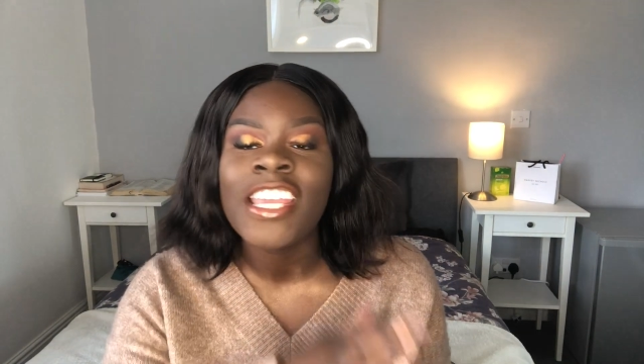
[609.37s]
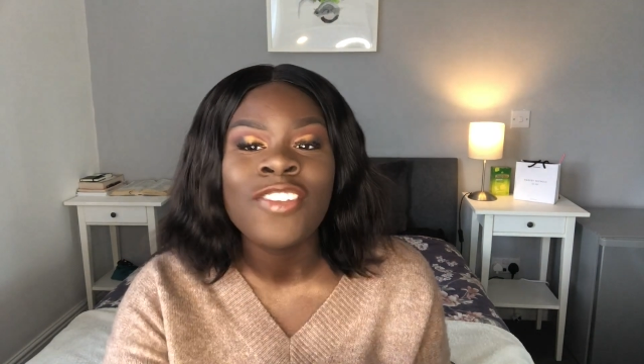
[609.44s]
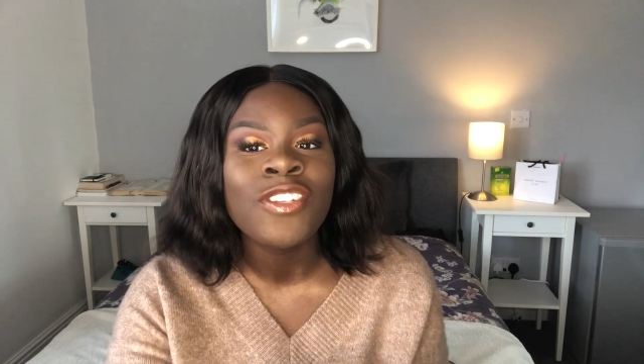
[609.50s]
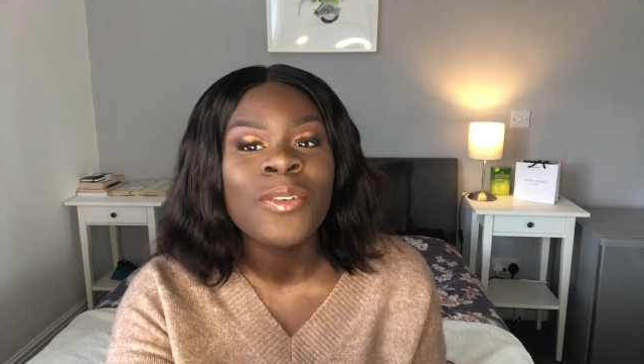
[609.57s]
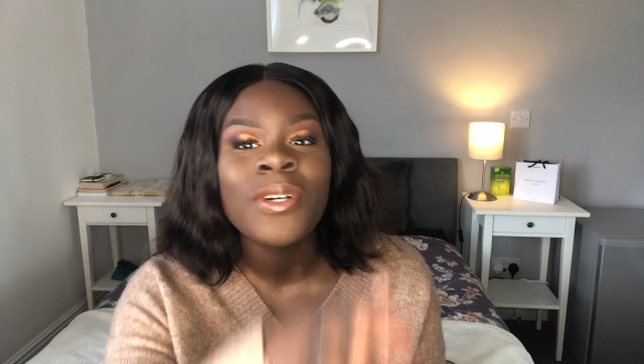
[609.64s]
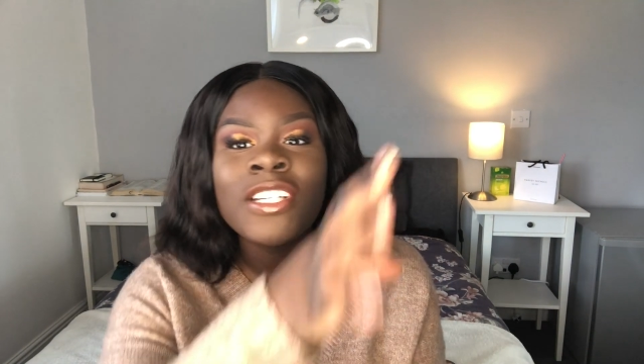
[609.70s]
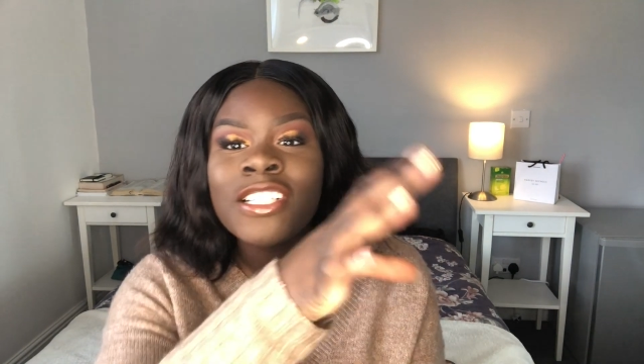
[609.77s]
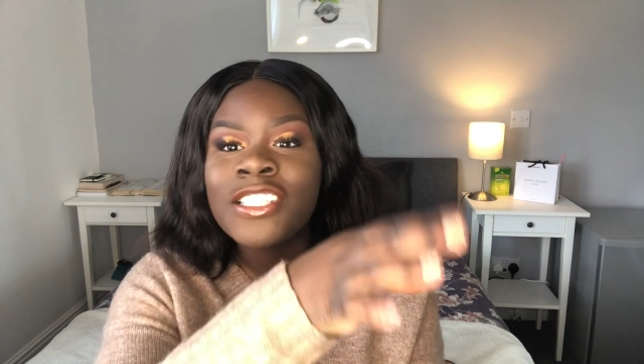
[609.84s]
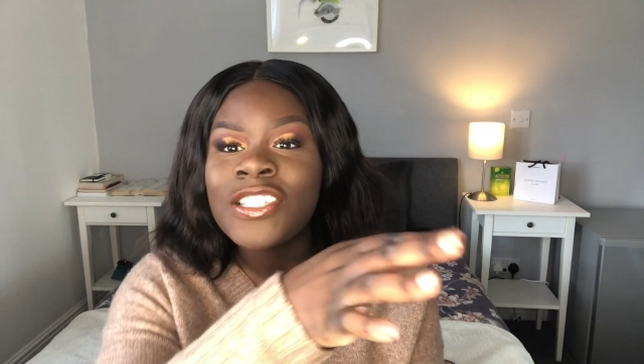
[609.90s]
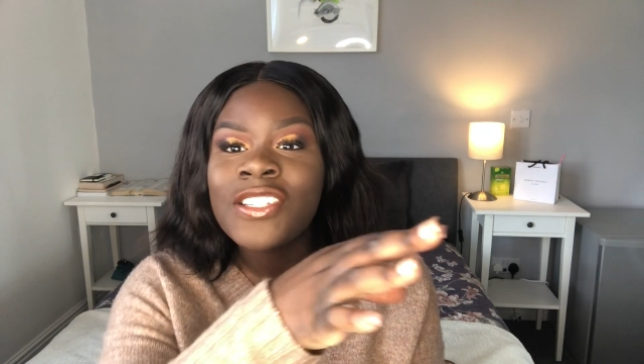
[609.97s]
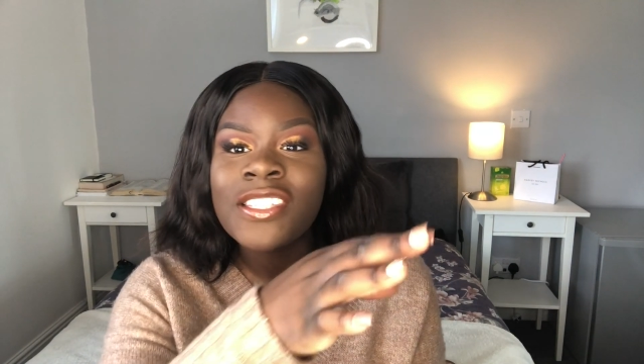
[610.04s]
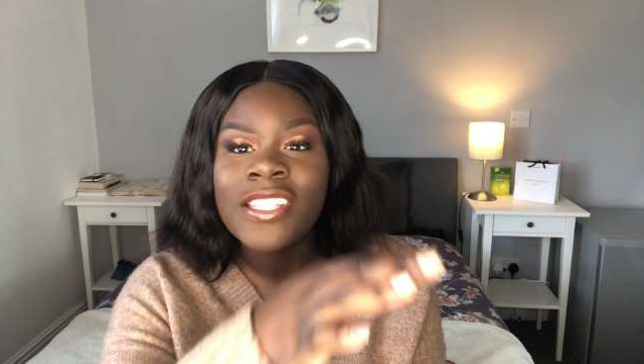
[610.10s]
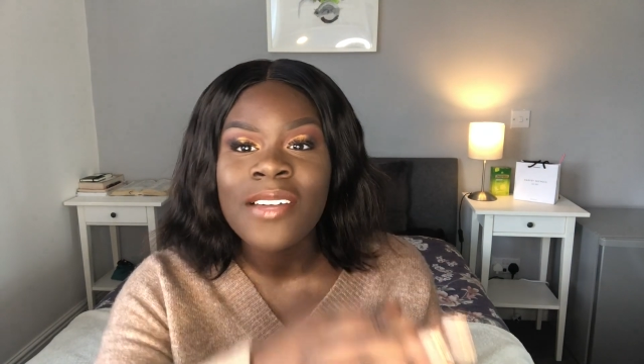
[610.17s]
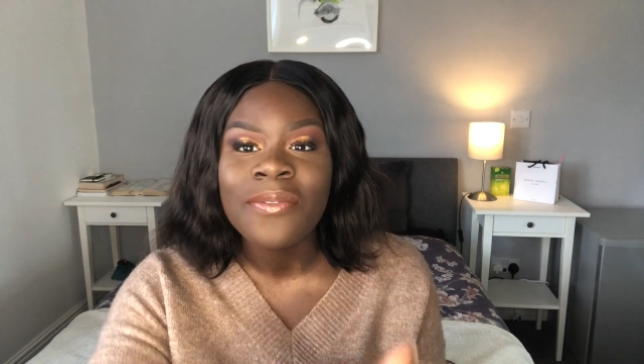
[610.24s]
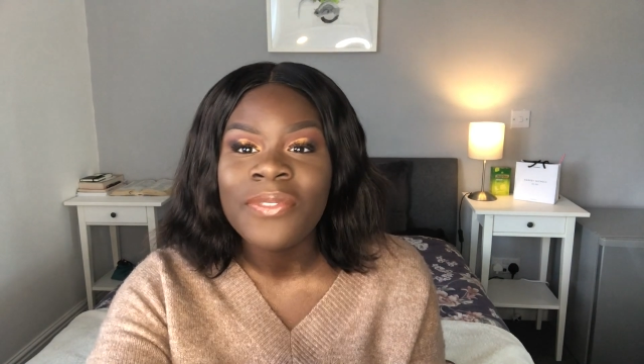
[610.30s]
If you want to do
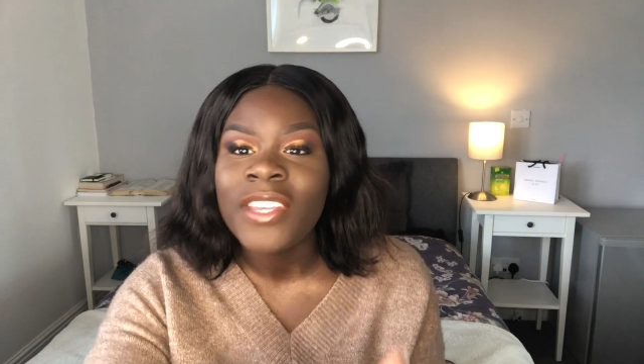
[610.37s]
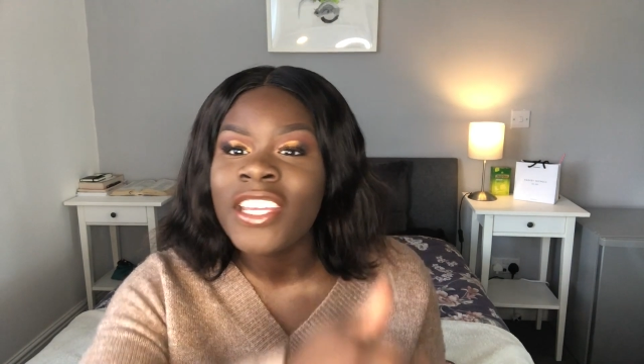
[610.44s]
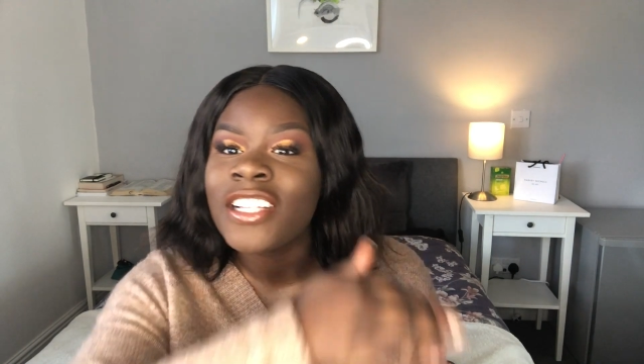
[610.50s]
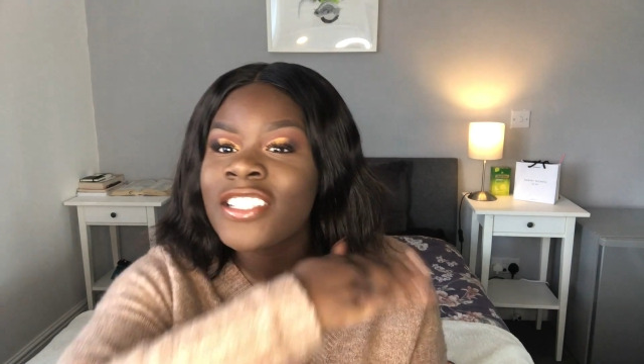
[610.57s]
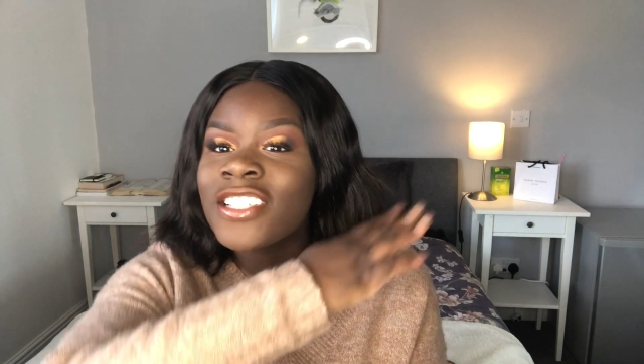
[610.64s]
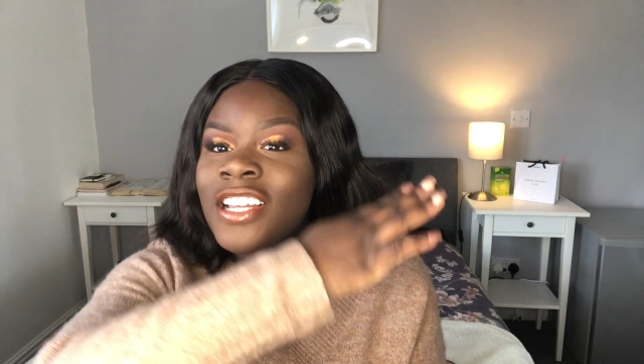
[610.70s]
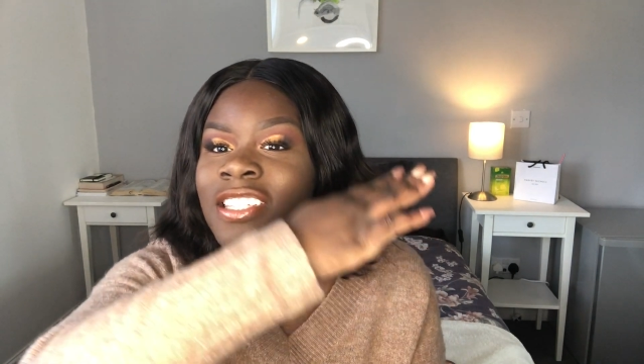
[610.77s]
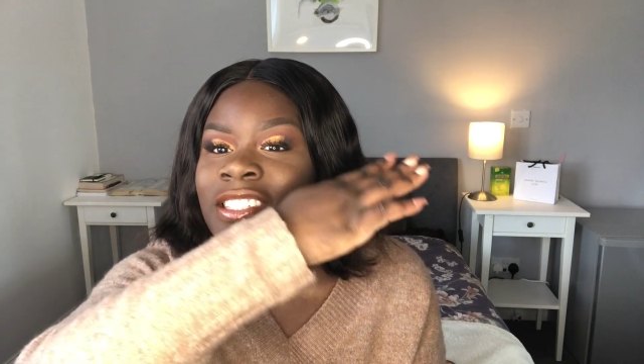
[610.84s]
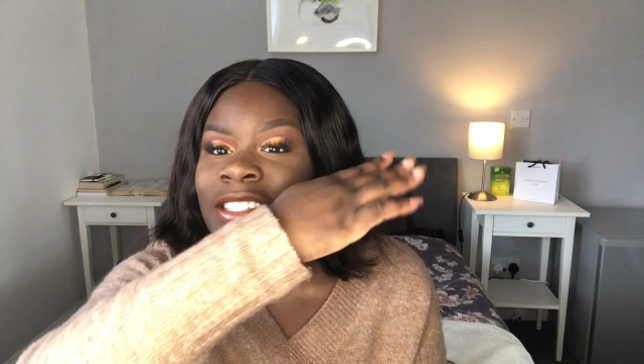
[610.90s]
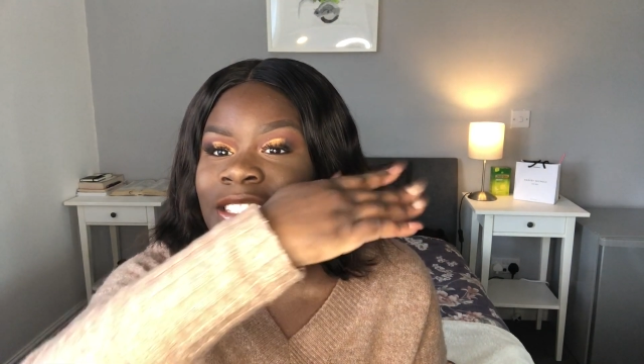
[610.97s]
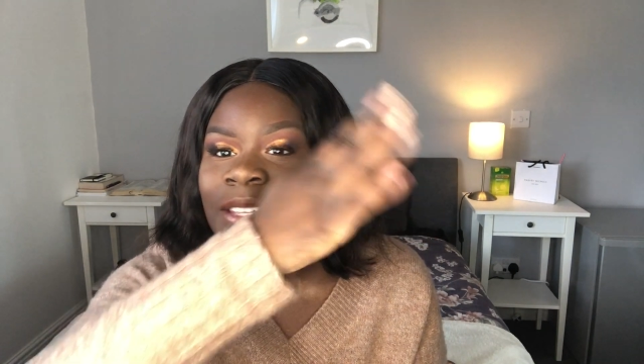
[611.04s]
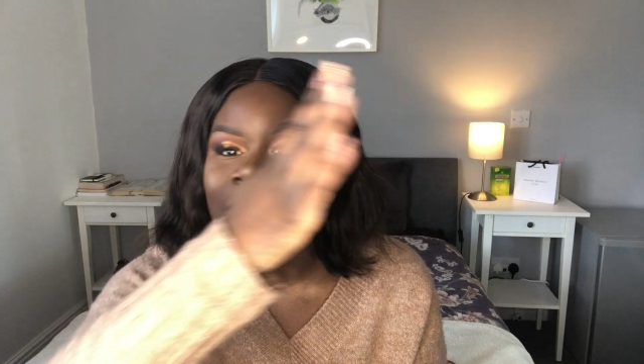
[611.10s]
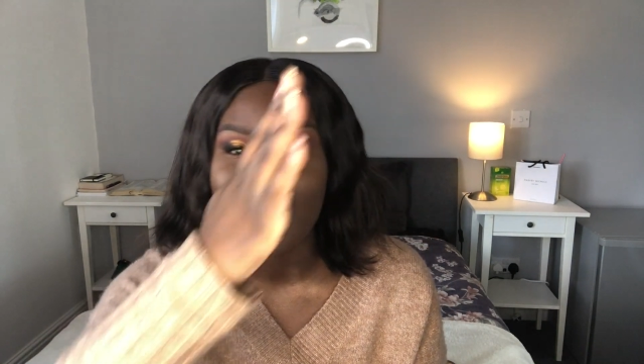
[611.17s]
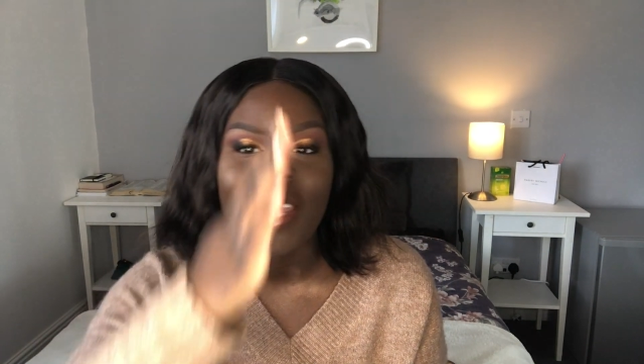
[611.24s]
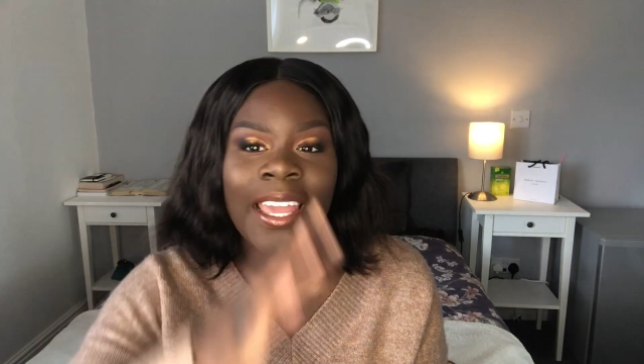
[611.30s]
something, just
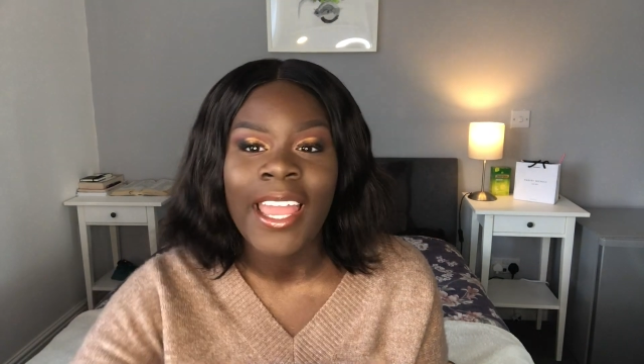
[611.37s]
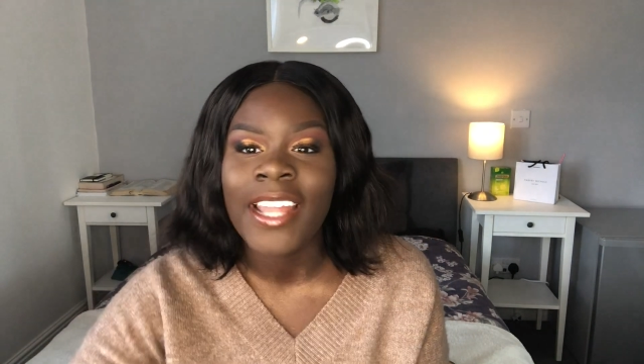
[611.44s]
do it,